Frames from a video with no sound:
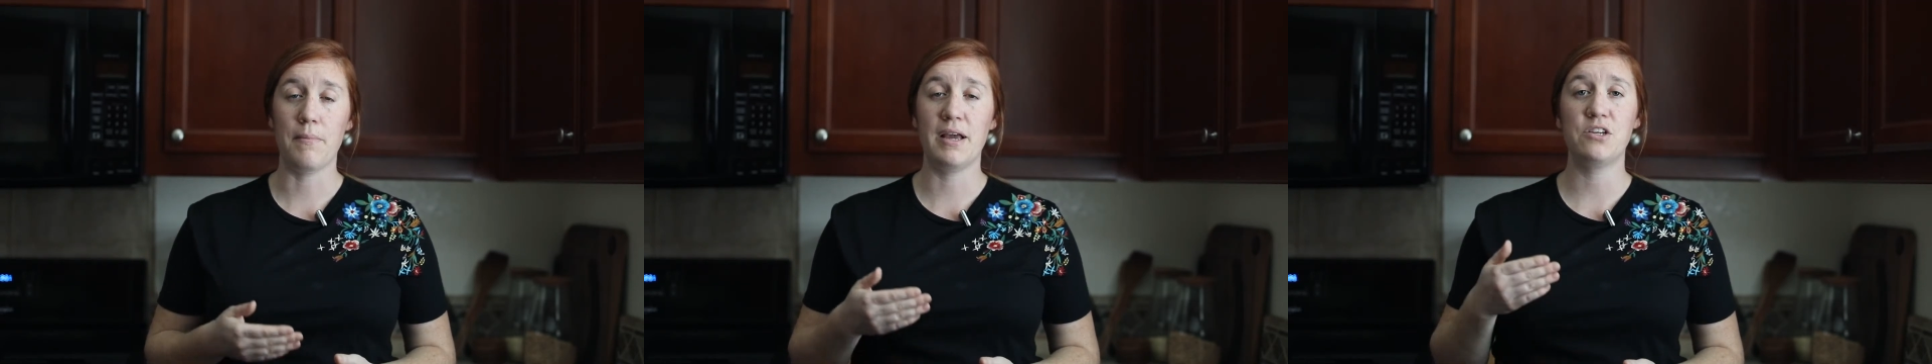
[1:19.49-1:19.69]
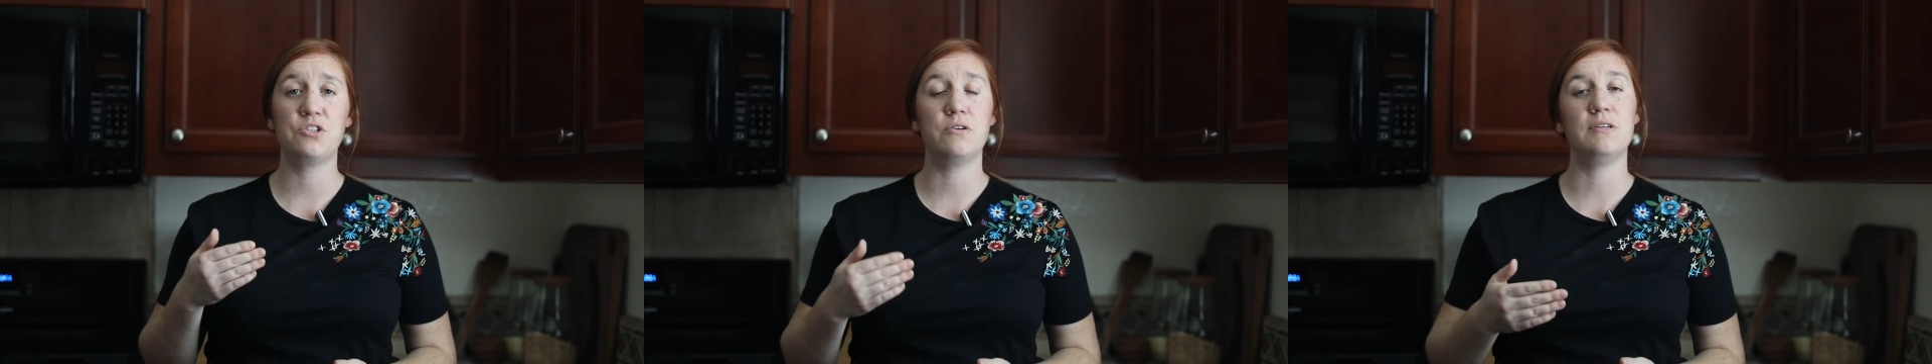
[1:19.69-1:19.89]

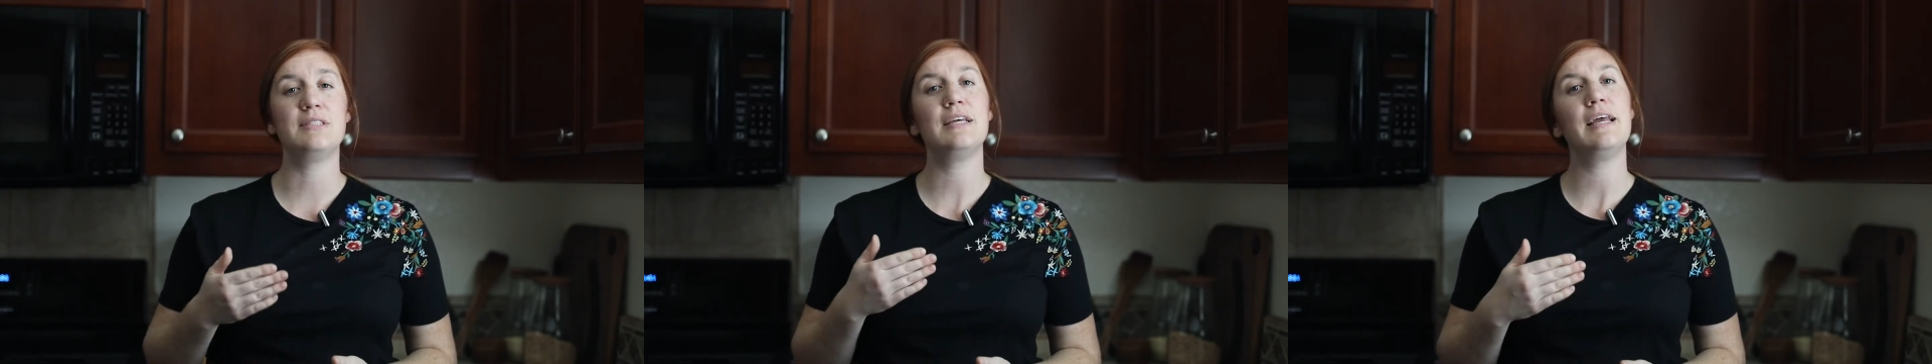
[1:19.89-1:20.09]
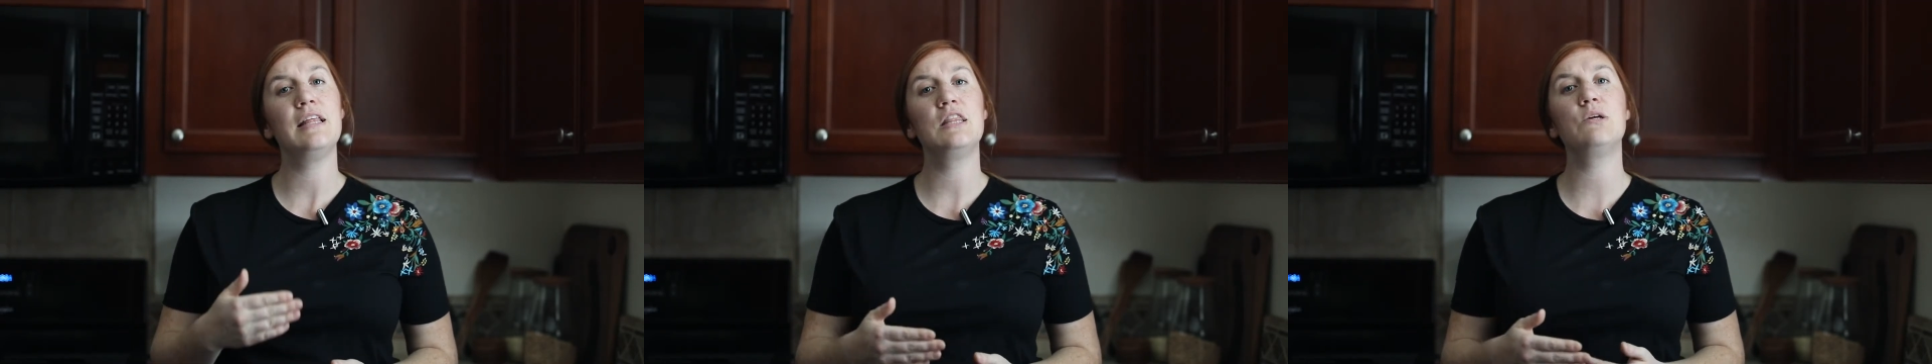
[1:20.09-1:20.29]
Make sure
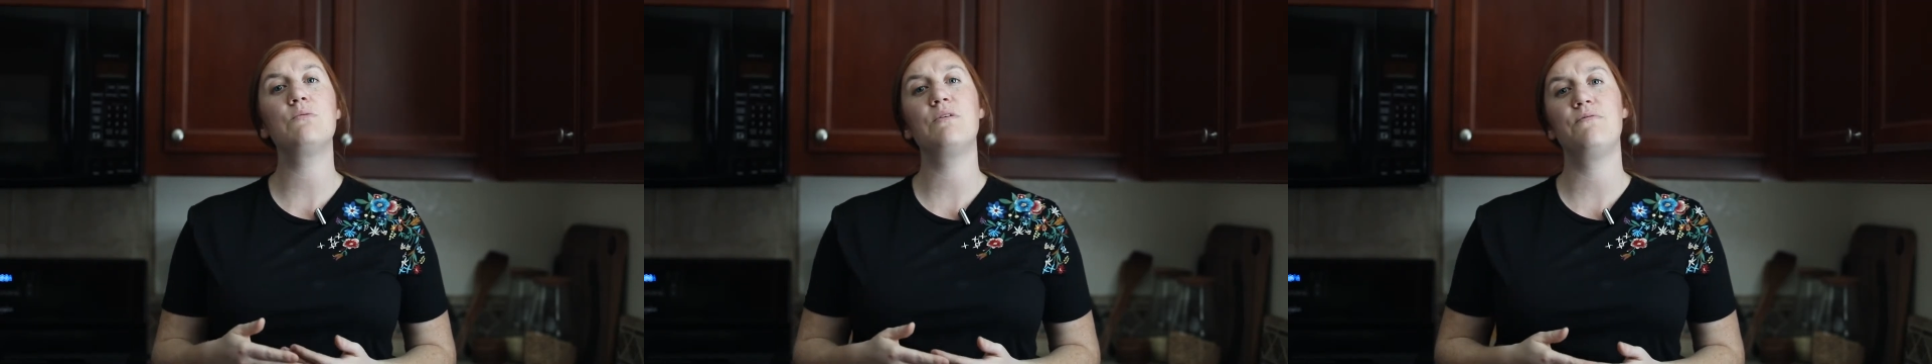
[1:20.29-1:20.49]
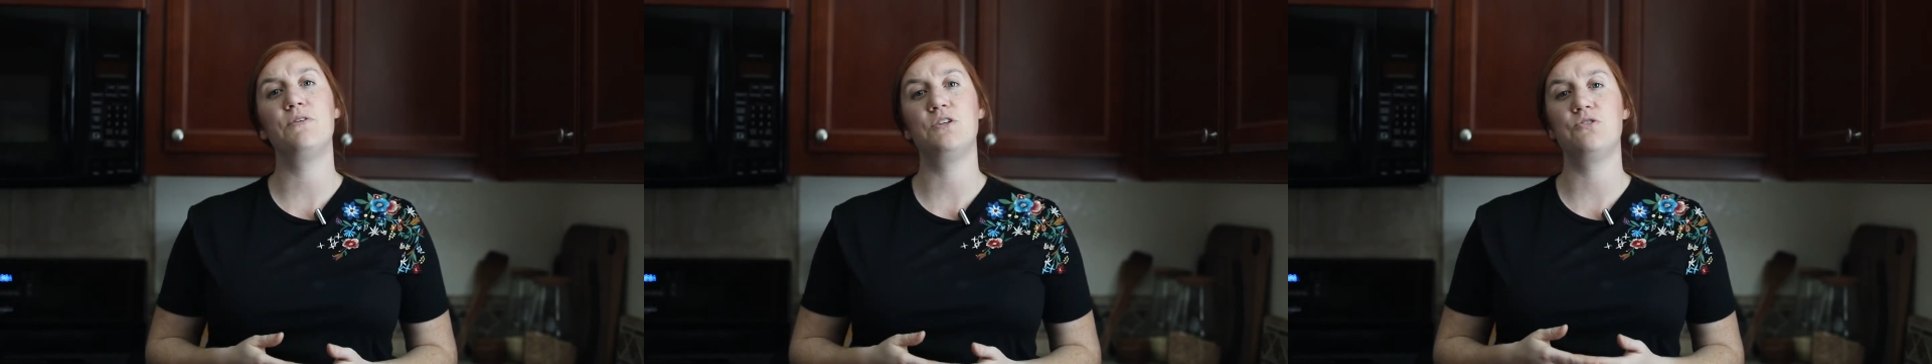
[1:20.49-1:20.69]
it's in the
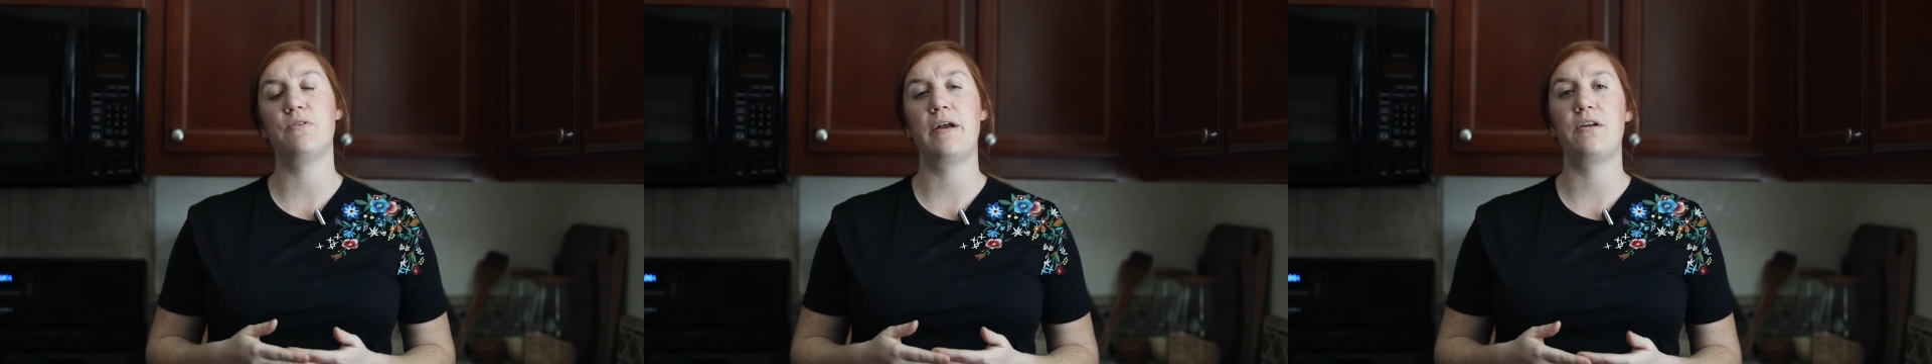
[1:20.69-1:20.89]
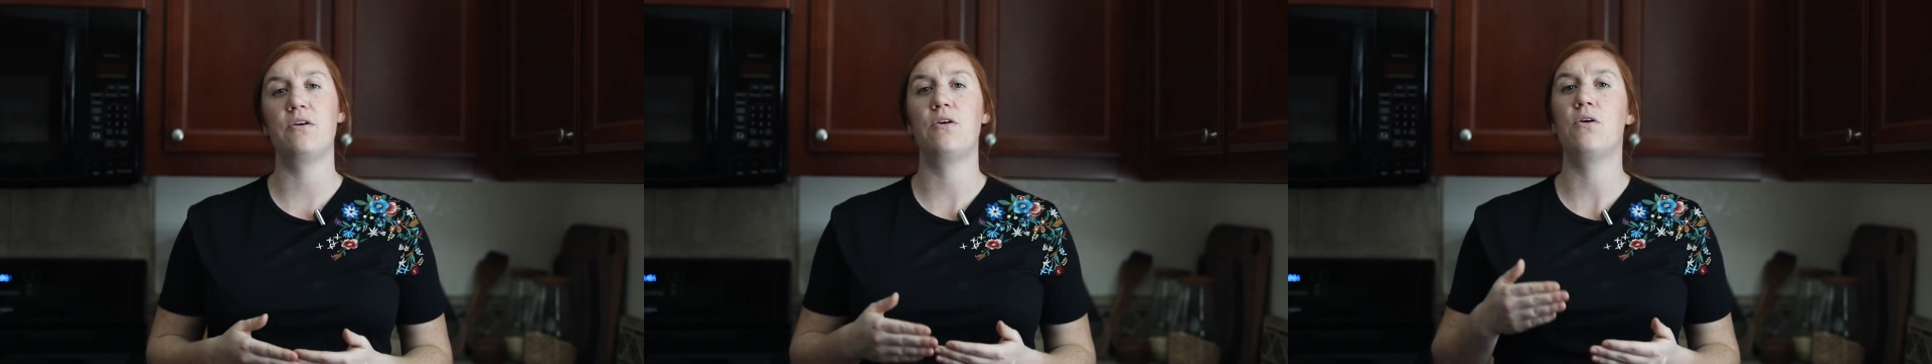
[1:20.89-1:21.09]

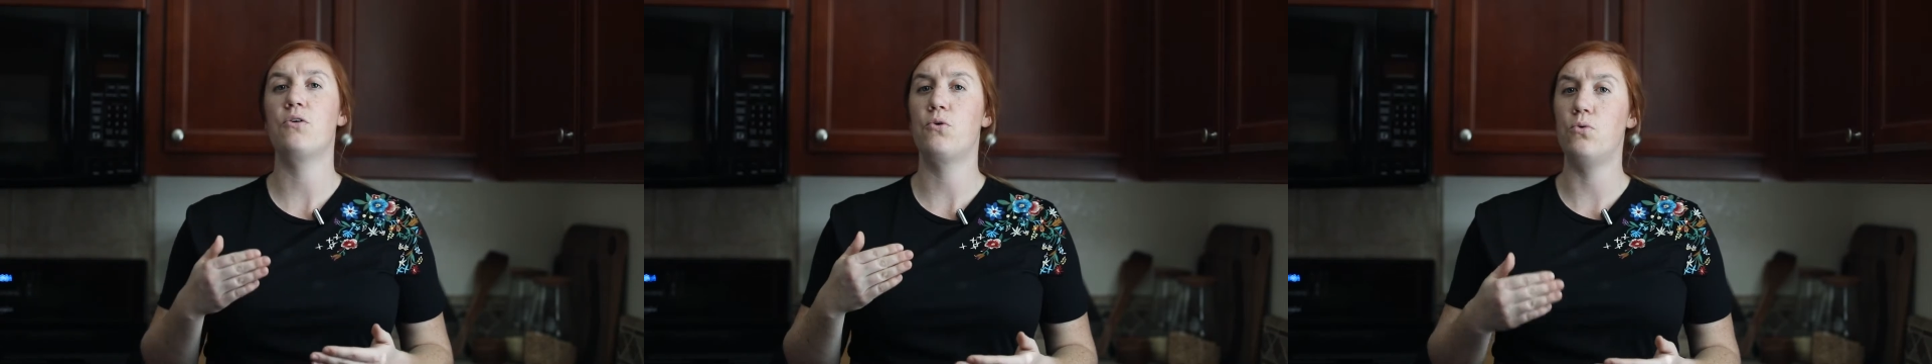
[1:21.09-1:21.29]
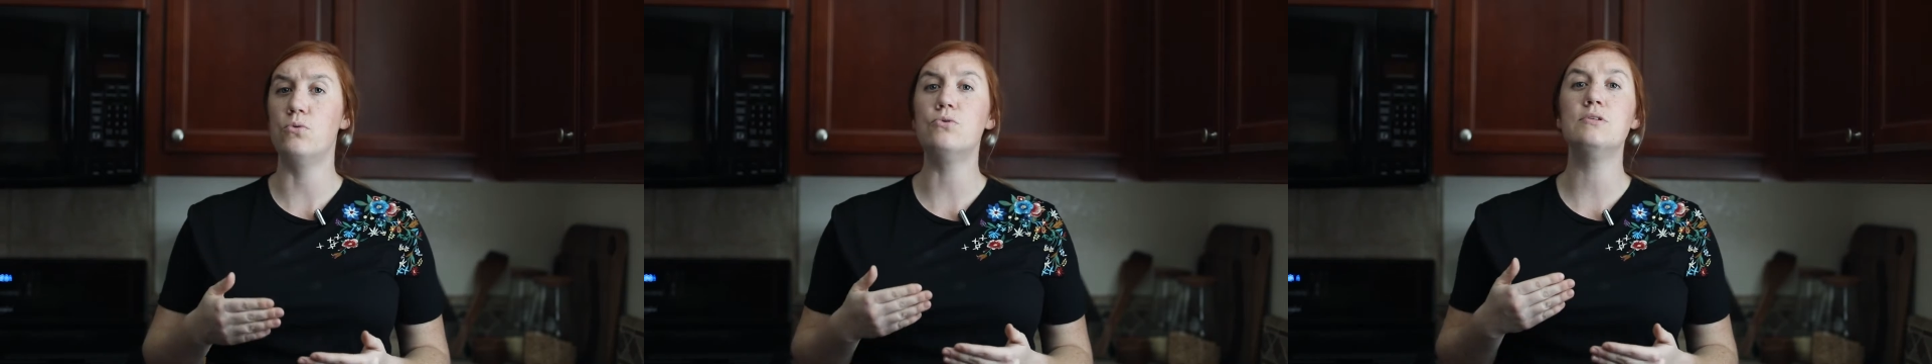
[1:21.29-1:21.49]
refrigerator,
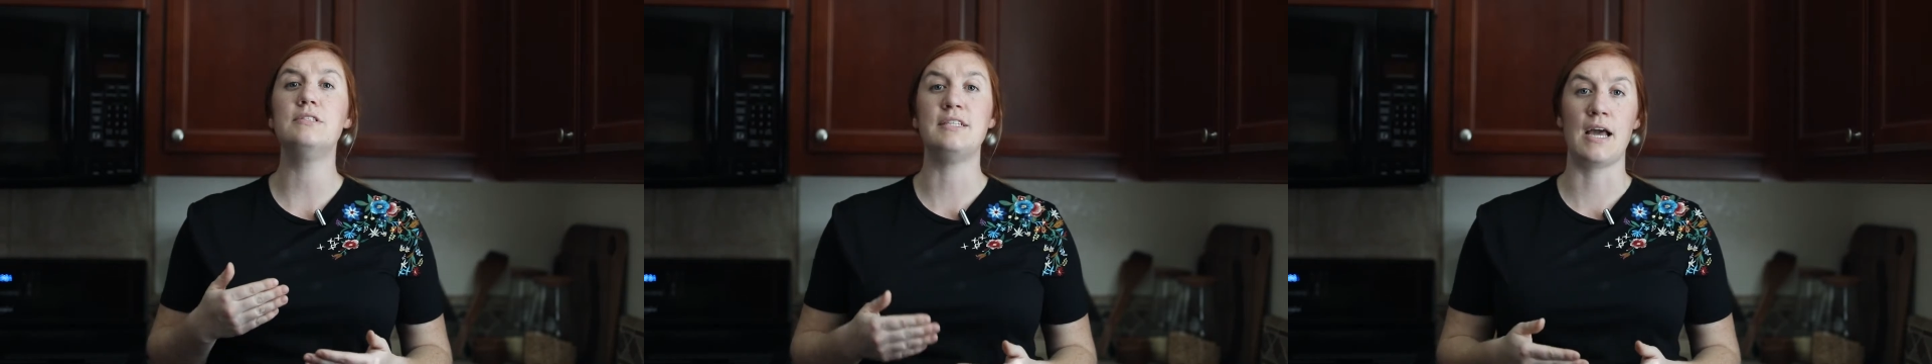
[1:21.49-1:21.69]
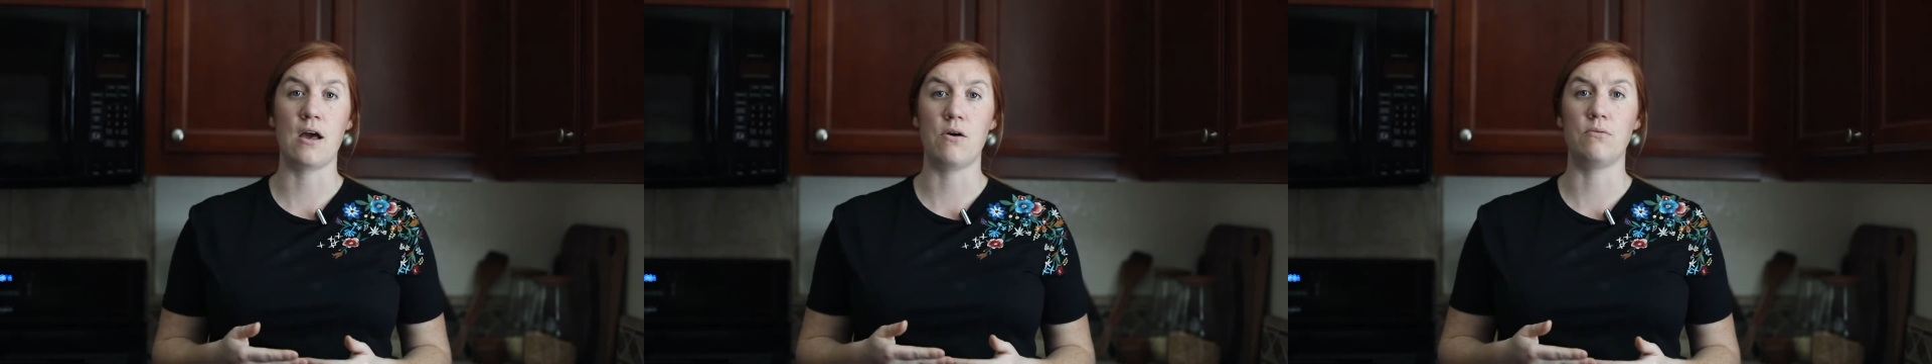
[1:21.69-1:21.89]

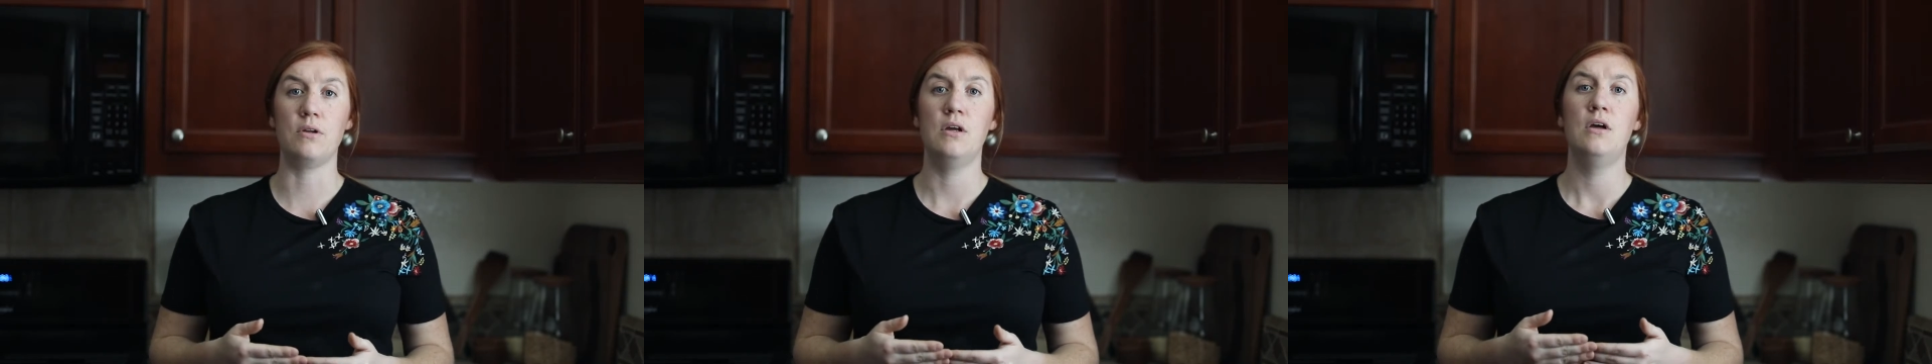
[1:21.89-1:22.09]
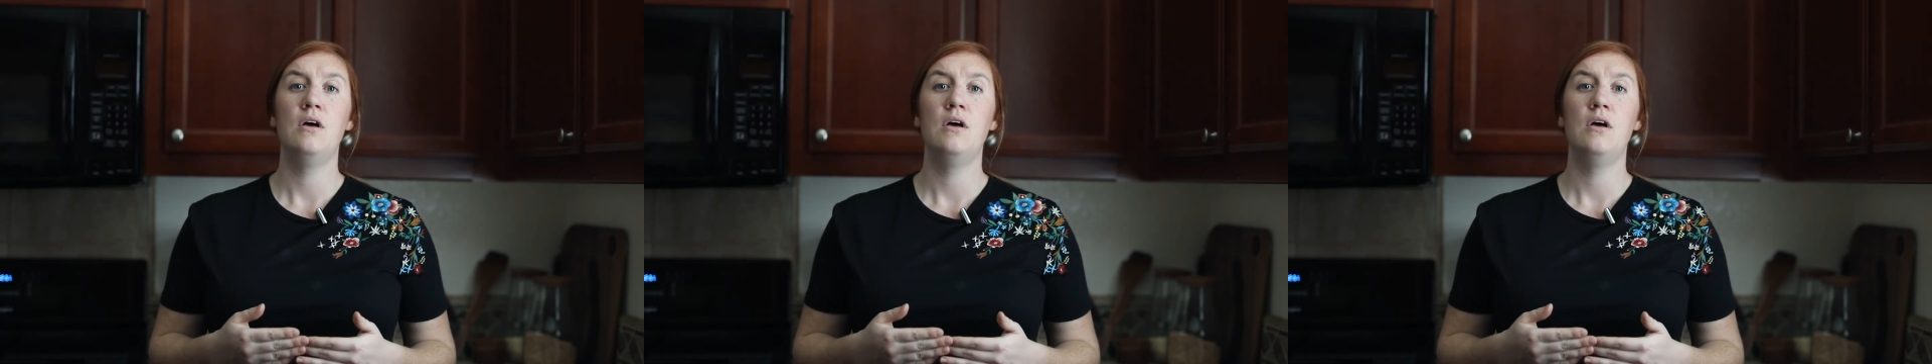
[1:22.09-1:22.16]
cooled down,